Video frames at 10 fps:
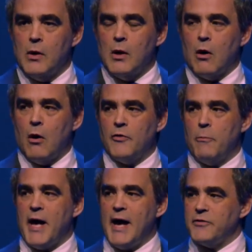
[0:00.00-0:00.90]
are on the
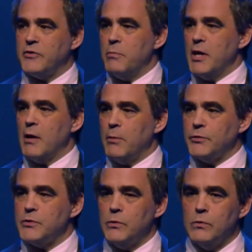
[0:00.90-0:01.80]
path to being able
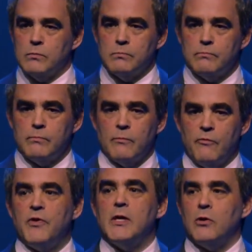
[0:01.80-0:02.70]
to
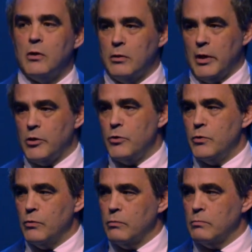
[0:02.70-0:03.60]
feel like you
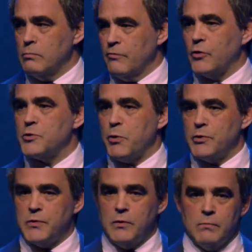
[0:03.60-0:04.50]
do,
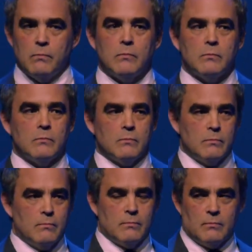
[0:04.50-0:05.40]
first-person
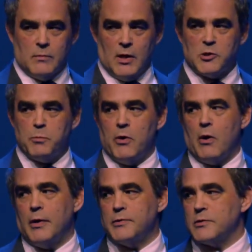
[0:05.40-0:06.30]

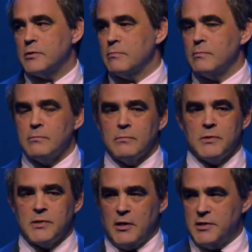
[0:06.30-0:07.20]
experience,
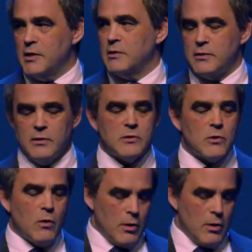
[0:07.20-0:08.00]
sentient, and so